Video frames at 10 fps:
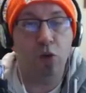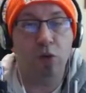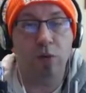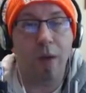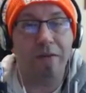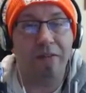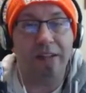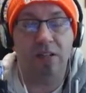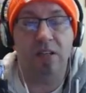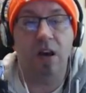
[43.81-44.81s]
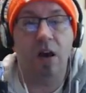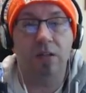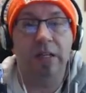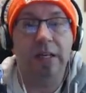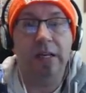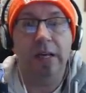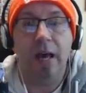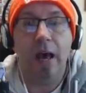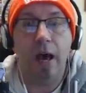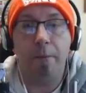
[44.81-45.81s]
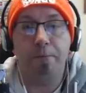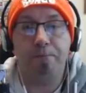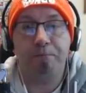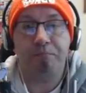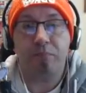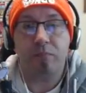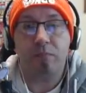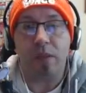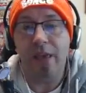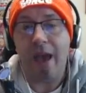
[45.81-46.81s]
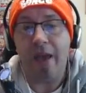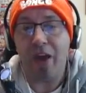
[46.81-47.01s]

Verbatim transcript: so we're waiting for that to start. Um, Yeah, if you